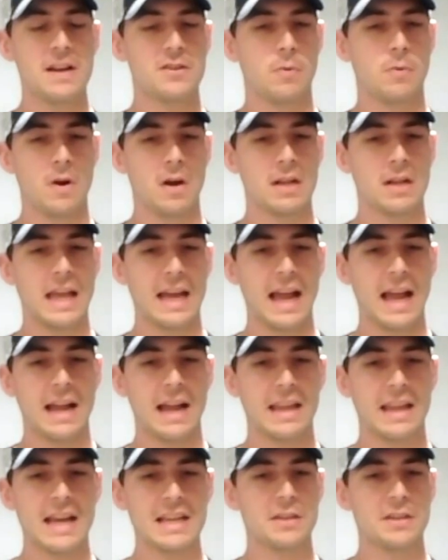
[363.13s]
world, I
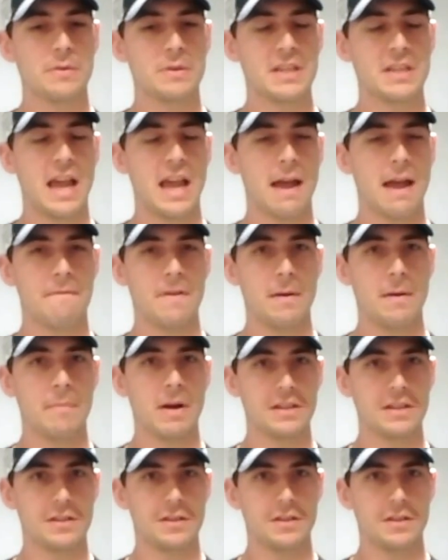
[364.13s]
guess you would say I'm very
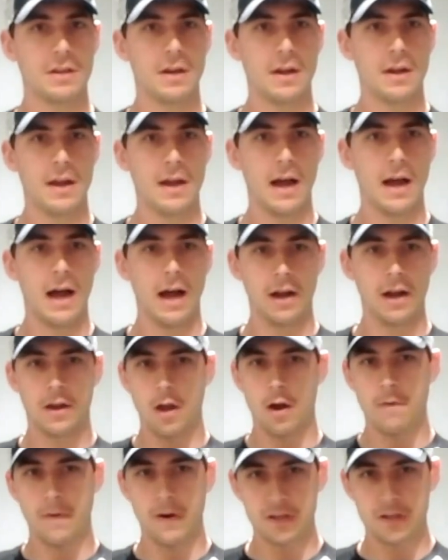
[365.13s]
much
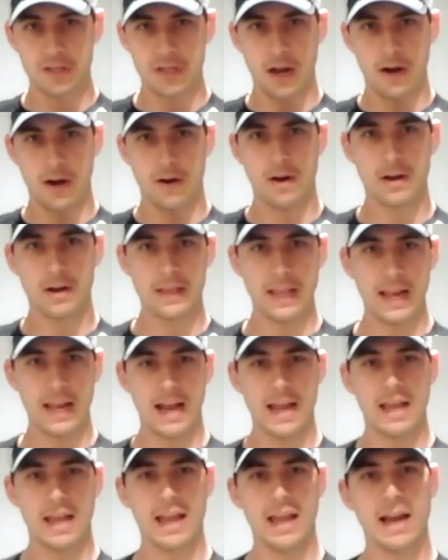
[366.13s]
covert stutter, and that
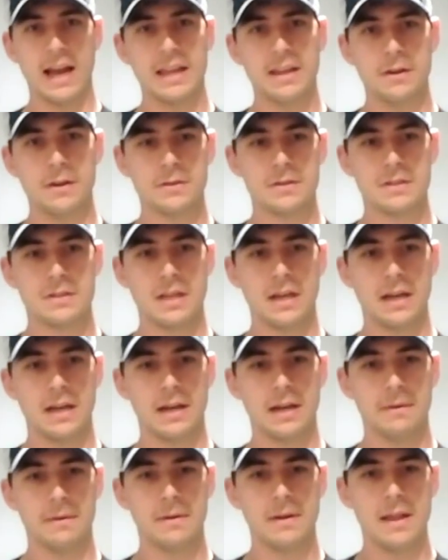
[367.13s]
I use
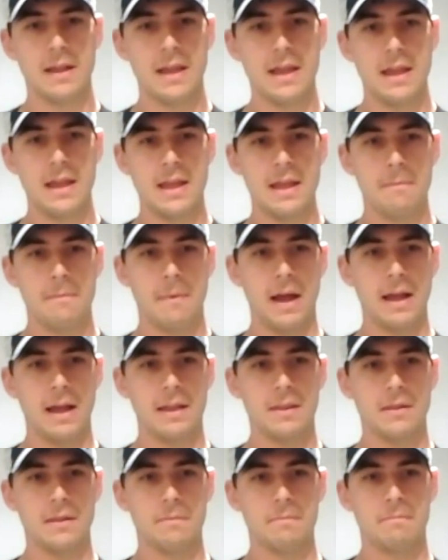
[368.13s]

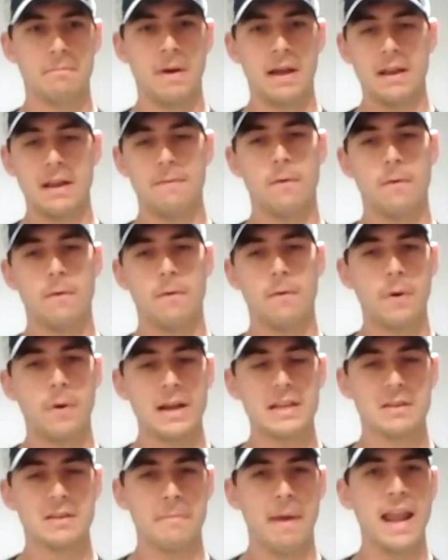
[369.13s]
my different
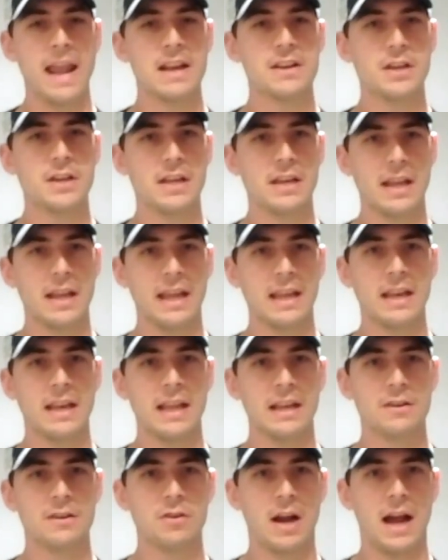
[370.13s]
ways to manage it
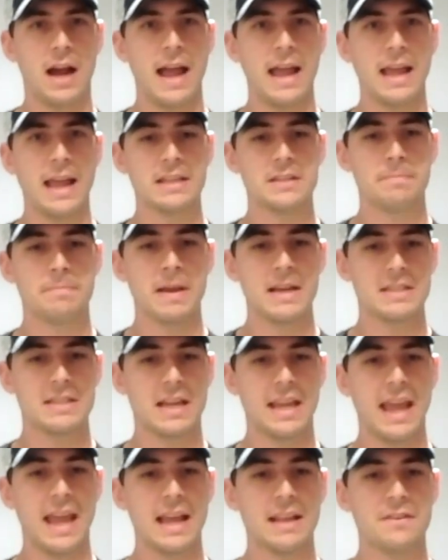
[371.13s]
and try as best I
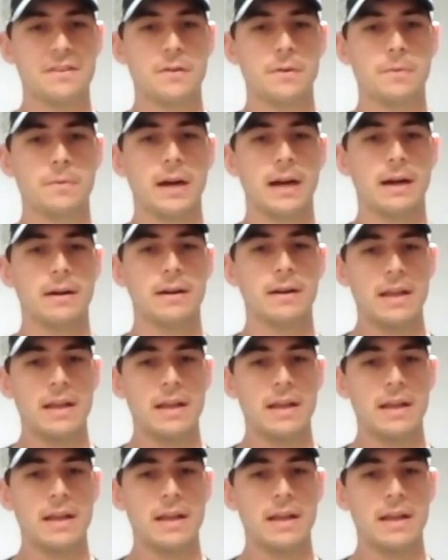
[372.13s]
can to